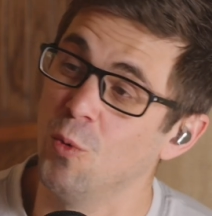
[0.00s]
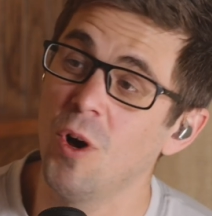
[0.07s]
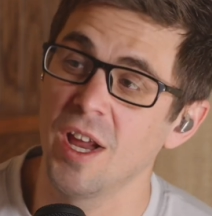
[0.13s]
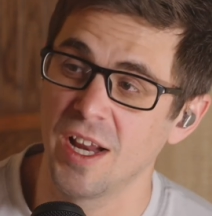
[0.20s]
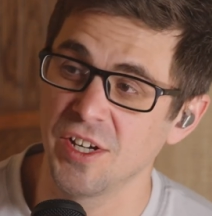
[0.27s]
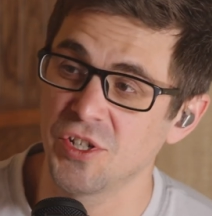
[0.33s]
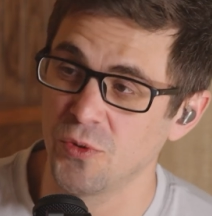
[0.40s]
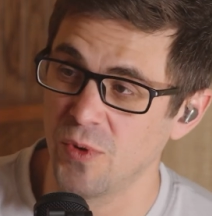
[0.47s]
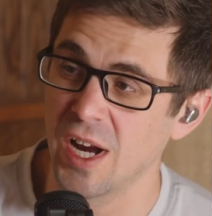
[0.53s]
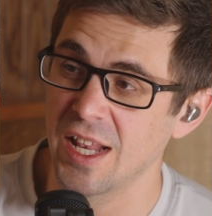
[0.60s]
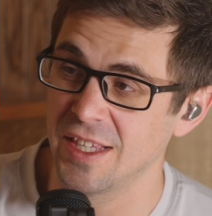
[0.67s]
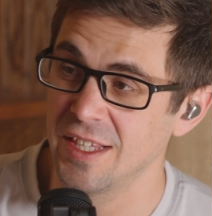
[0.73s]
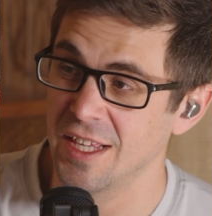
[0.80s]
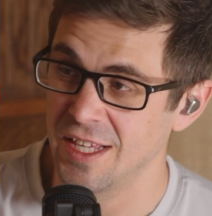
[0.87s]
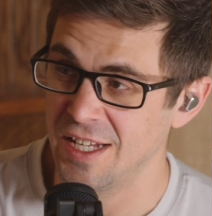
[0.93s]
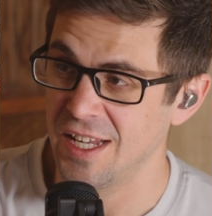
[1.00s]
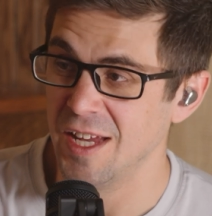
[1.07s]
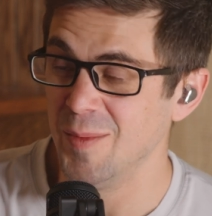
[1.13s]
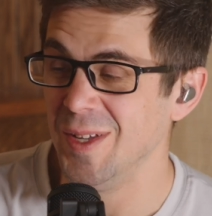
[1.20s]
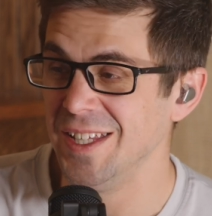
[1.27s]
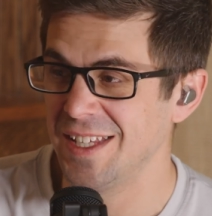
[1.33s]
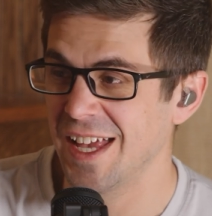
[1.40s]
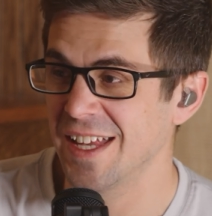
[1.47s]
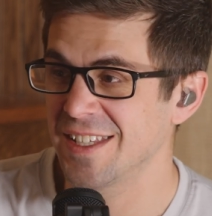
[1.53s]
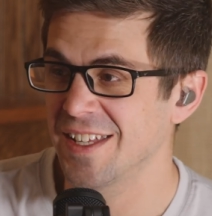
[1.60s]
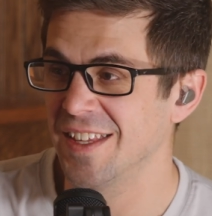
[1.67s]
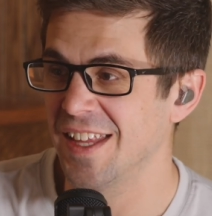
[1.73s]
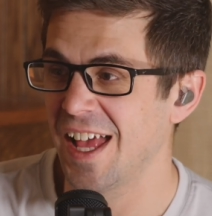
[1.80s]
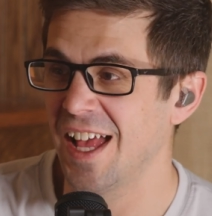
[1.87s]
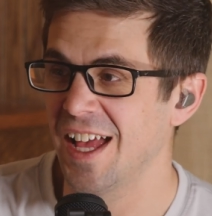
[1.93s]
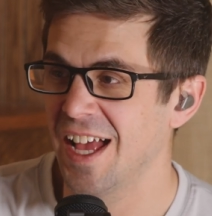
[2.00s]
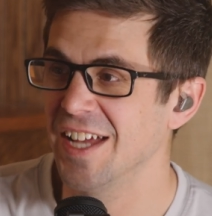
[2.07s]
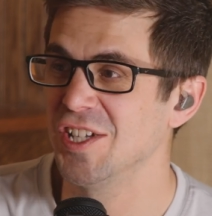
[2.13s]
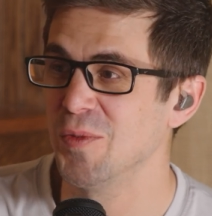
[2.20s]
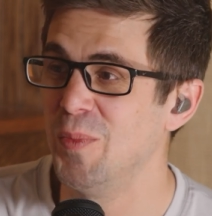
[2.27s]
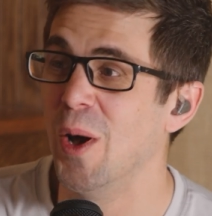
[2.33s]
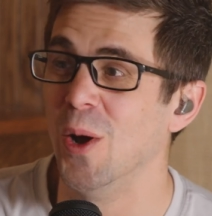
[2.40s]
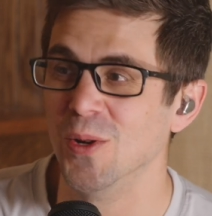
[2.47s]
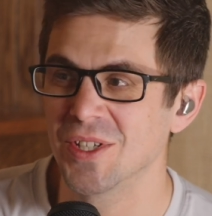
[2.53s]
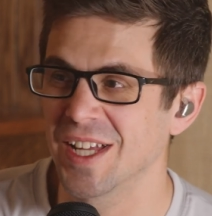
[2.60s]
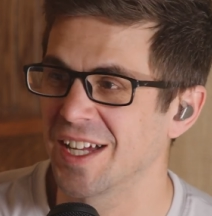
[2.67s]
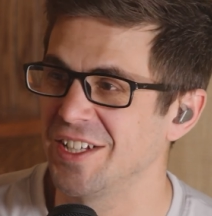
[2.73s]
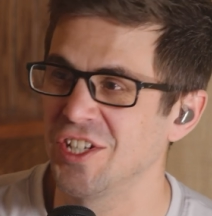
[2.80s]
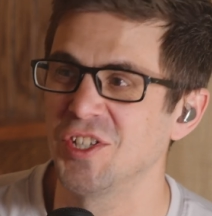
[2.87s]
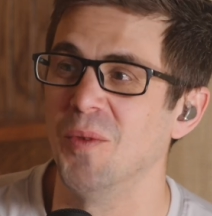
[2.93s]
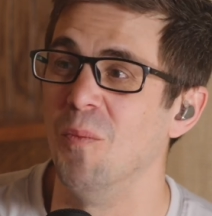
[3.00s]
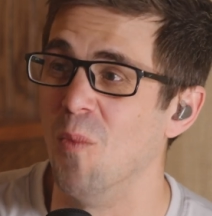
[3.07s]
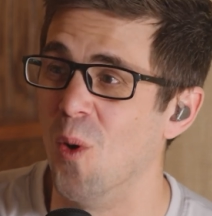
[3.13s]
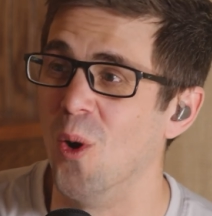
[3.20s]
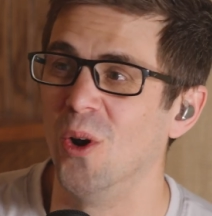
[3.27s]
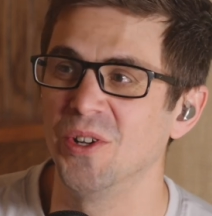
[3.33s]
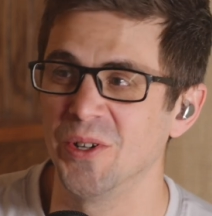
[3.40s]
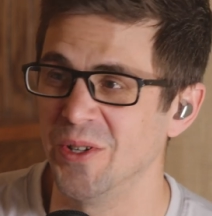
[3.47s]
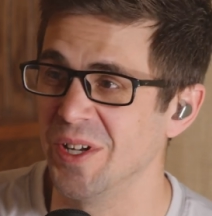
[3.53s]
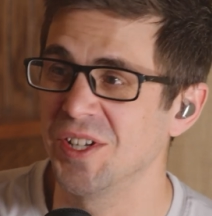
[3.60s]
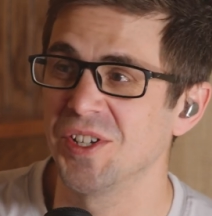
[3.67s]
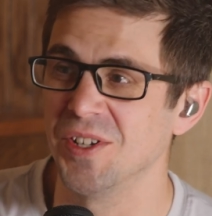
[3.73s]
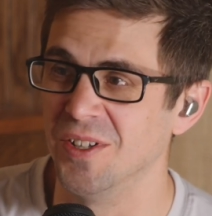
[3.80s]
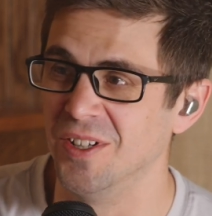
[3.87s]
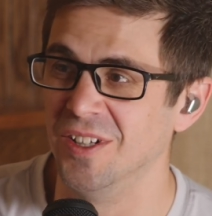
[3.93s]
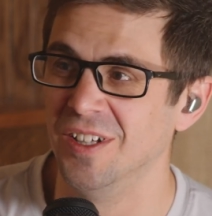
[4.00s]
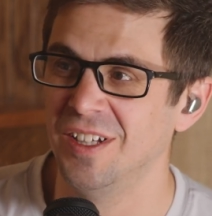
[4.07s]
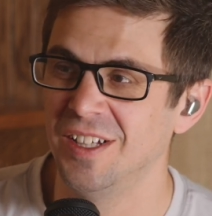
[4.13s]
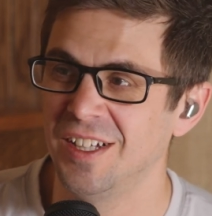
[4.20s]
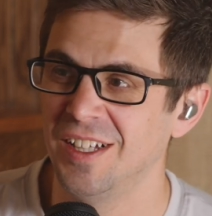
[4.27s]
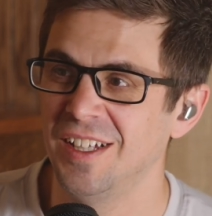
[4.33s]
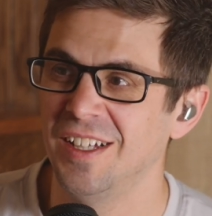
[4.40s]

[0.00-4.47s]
One, I should run an A/B test on that. I should post like just a more traditional,